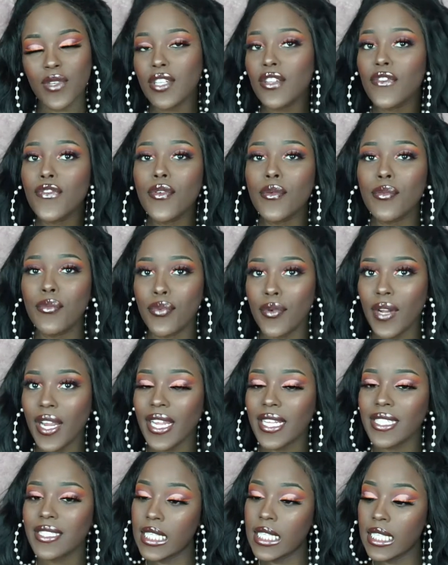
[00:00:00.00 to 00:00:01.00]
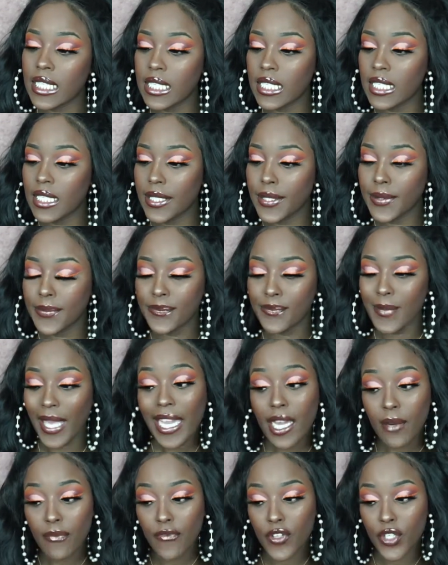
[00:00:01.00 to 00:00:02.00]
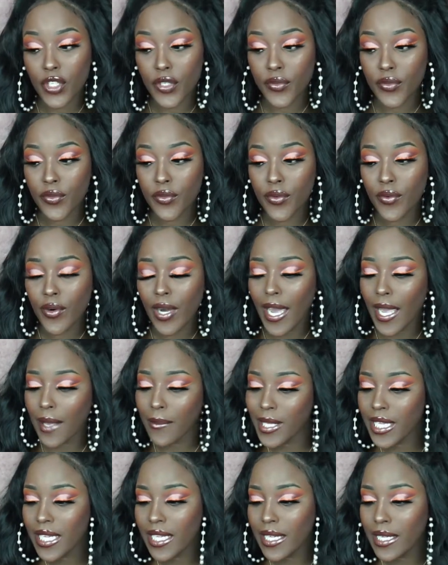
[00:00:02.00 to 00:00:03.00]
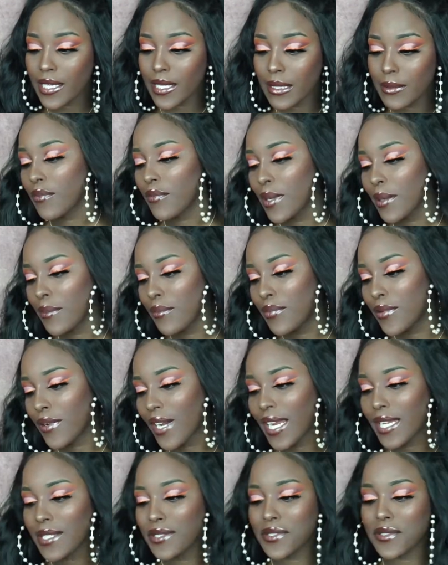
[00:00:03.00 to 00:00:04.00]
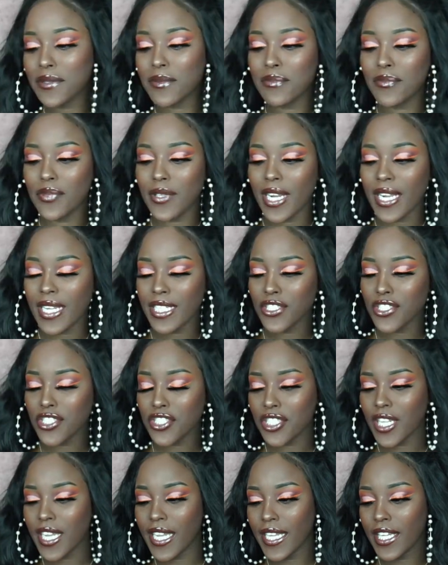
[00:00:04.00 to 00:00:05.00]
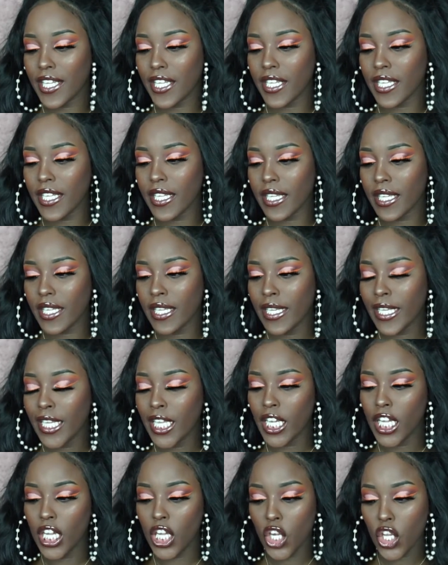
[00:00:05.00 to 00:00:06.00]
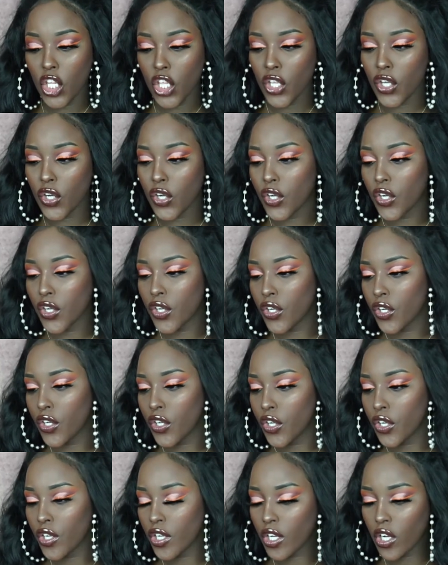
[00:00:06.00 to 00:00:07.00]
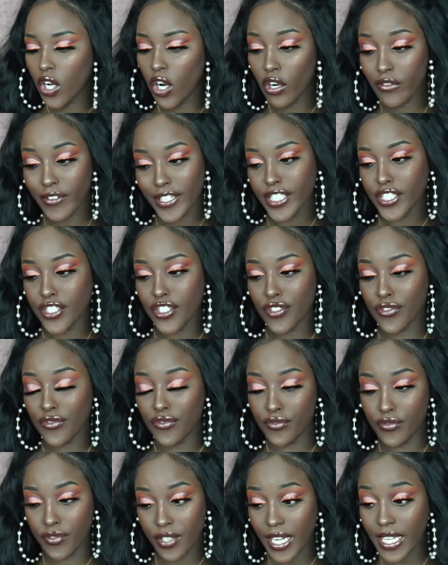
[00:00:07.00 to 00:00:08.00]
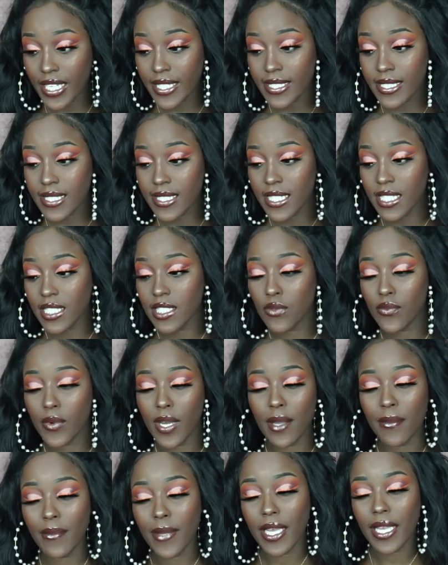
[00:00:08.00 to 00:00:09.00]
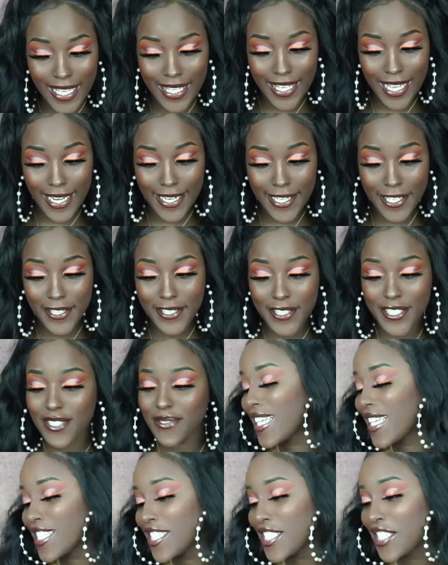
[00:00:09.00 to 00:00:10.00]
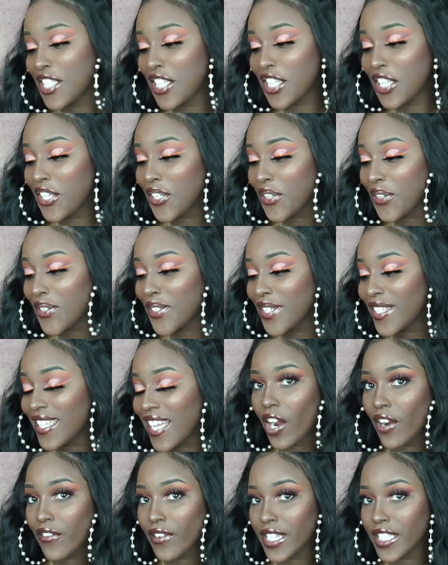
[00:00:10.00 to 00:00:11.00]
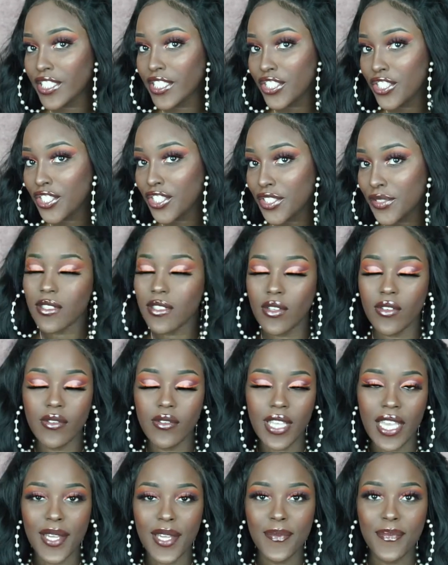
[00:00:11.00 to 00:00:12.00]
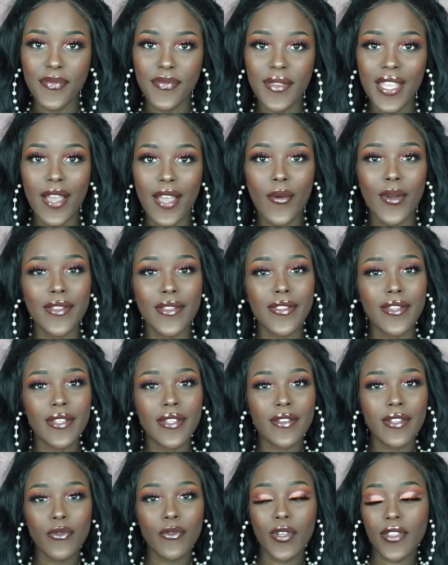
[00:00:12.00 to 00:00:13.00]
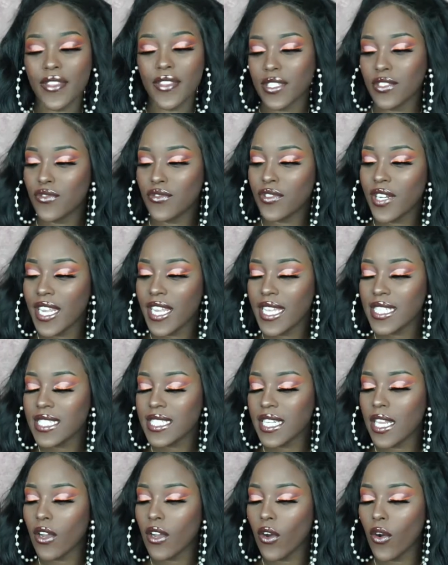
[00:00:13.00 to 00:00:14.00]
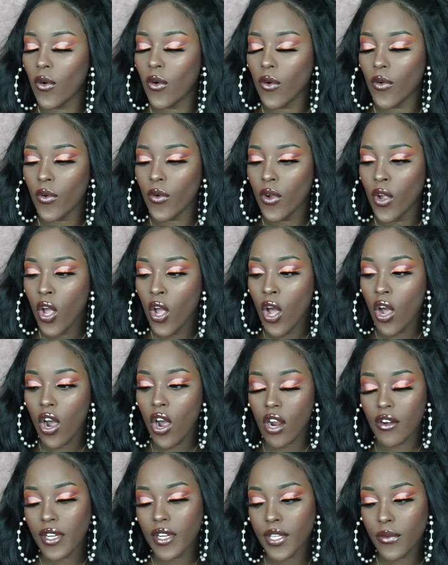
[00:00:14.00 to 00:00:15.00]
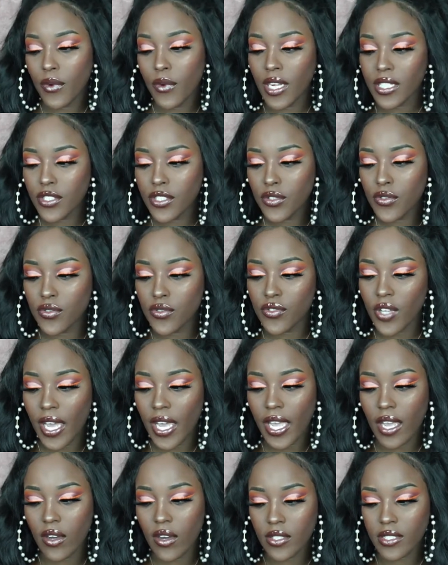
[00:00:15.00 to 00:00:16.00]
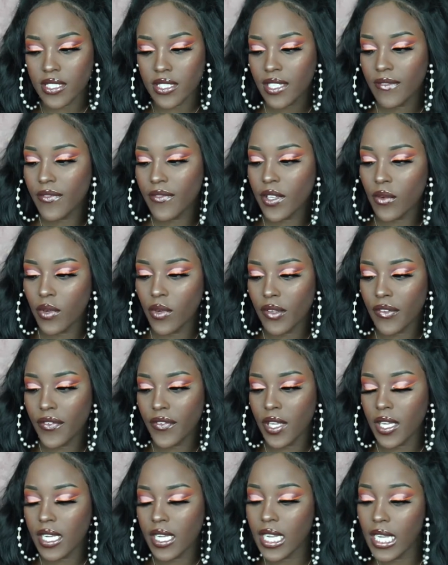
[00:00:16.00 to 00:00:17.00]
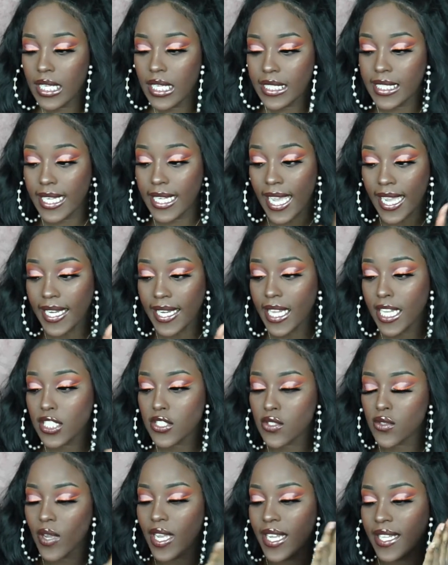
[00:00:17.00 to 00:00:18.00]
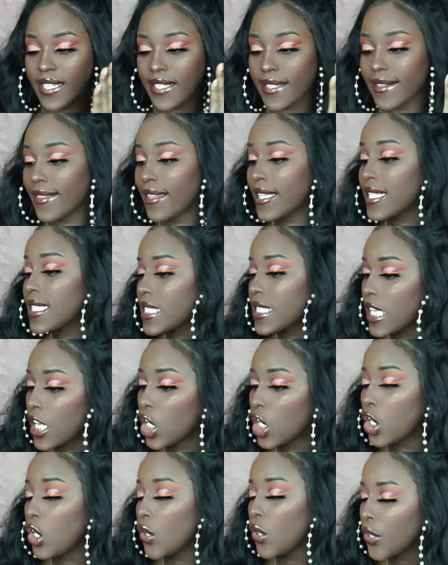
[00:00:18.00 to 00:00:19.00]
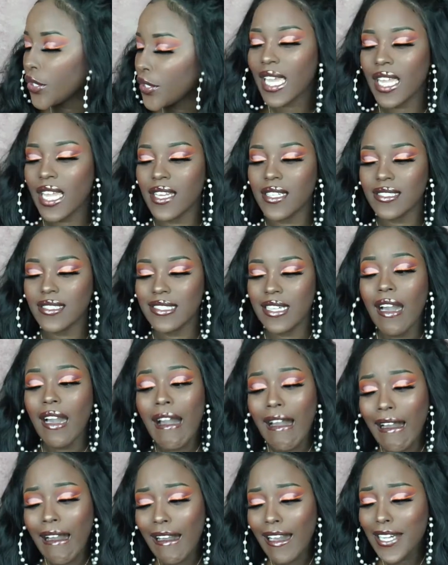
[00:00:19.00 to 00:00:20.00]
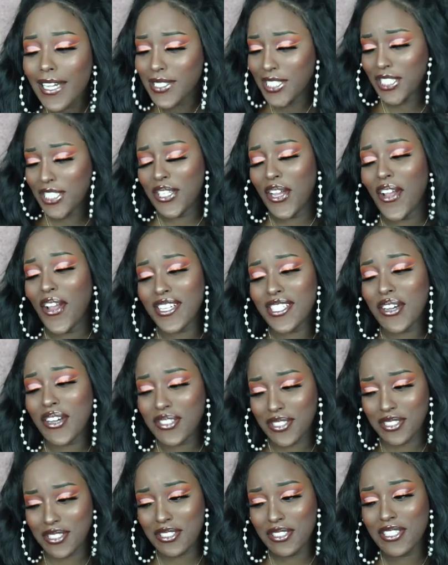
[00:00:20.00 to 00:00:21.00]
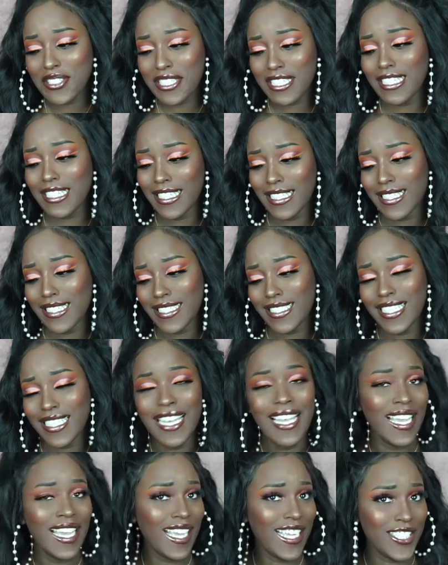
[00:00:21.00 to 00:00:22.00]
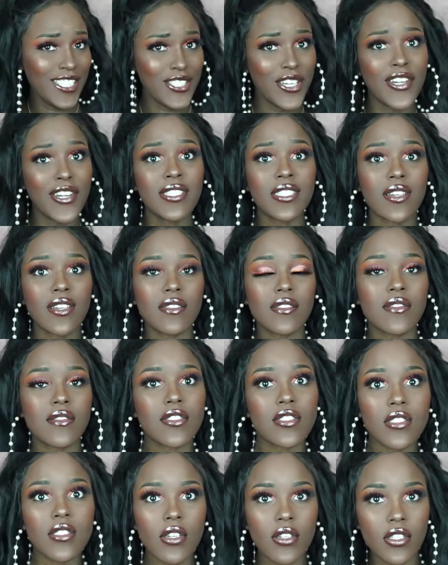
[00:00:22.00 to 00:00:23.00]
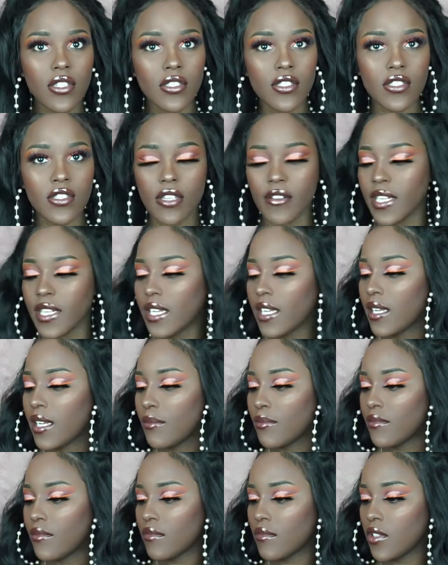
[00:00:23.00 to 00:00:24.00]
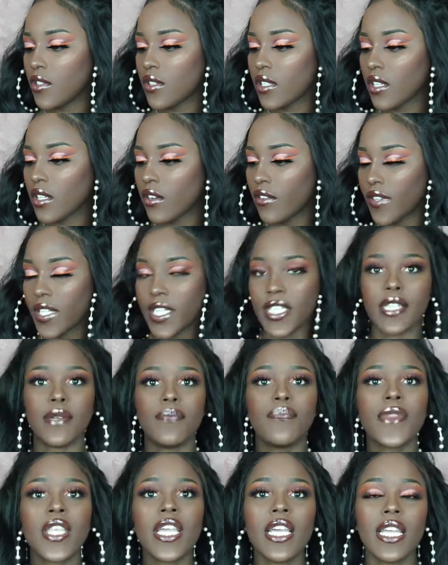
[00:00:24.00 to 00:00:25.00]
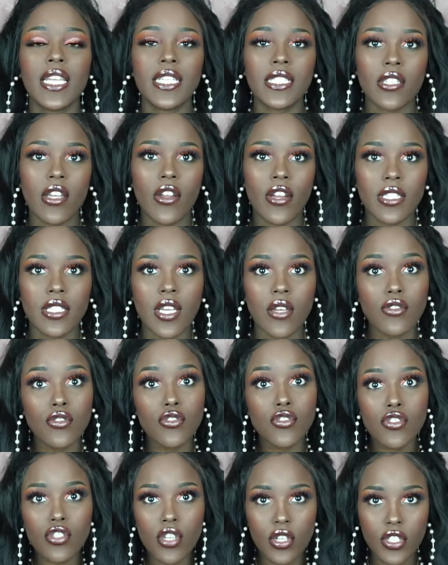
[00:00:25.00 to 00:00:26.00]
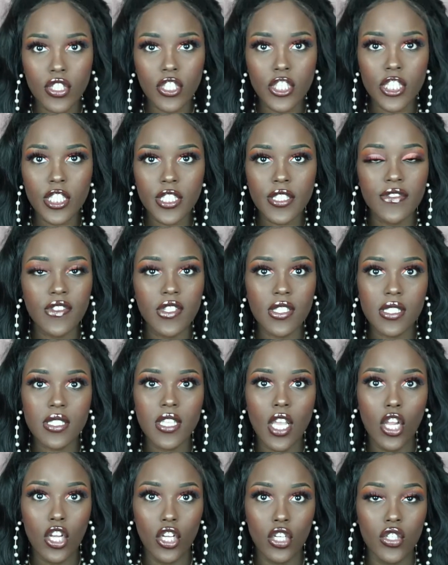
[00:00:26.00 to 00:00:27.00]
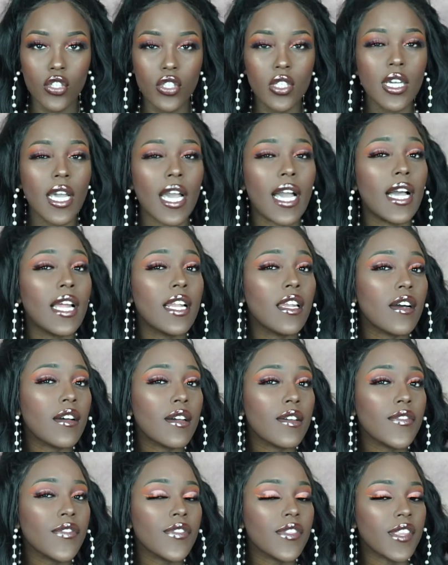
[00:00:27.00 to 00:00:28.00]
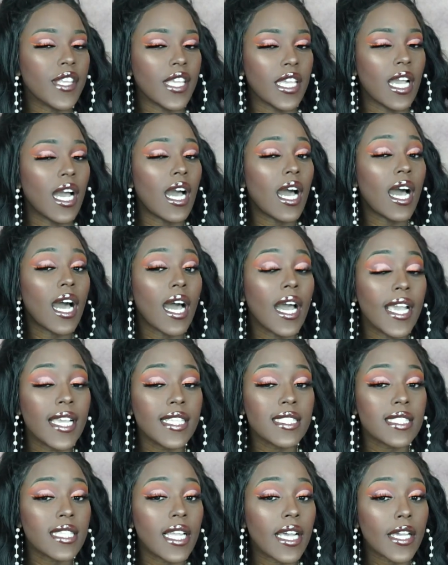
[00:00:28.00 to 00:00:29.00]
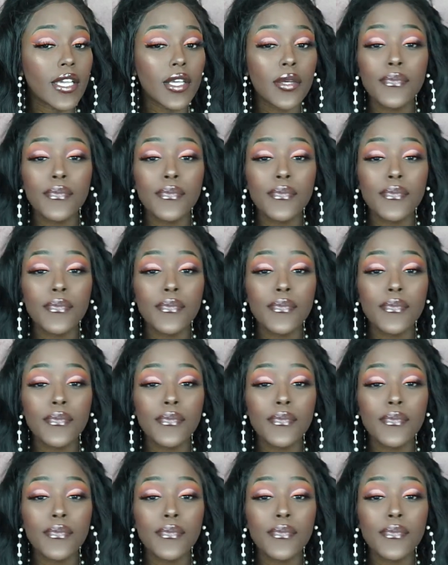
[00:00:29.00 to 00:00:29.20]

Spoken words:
beautiful bright makeup for you. Eye makeup, my bright shining neon orange dress. That's why my liner is neon orange. So yeah, I went with the dress, and I already wanted to try out something with a colored liner, so I did this look, and it turned out so good. It turned out so good. Sorry, I'm looking over here. It turned out so good, this look. I love the eyes. Like,